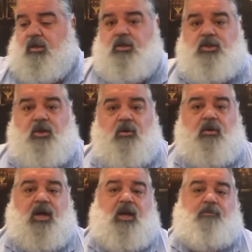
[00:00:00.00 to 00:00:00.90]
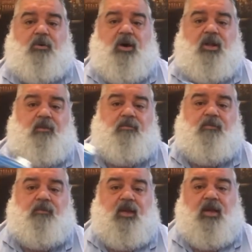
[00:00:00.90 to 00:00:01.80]
So I got to boil them
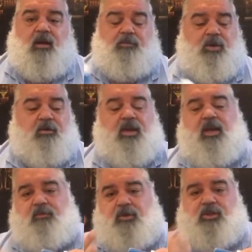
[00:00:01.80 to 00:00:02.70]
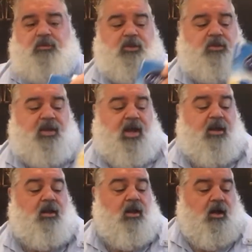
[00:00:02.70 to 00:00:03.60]
and I'll puree them. You'll see me do
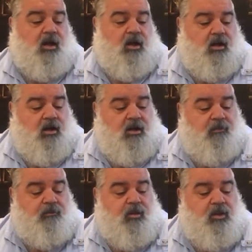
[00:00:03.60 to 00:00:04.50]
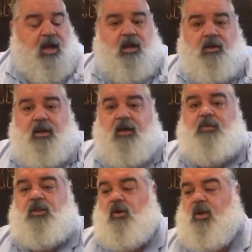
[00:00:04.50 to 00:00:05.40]
that. Um, now, now
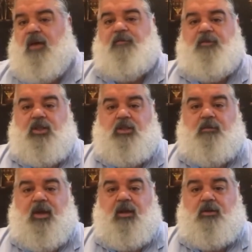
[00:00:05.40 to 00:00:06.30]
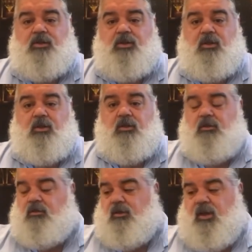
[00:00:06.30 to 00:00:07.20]
if you don't have fresh tomatoes,
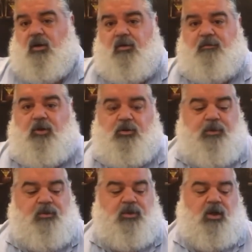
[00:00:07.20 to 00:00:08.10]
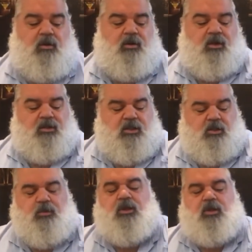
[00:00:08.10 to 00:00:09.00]
you know, most people don't, this
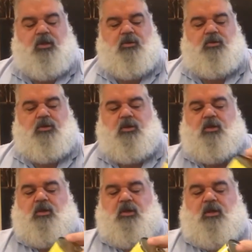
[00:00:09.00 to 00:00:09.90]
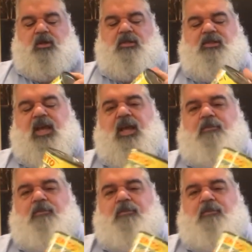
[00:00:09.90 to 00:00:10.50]
is what you use. San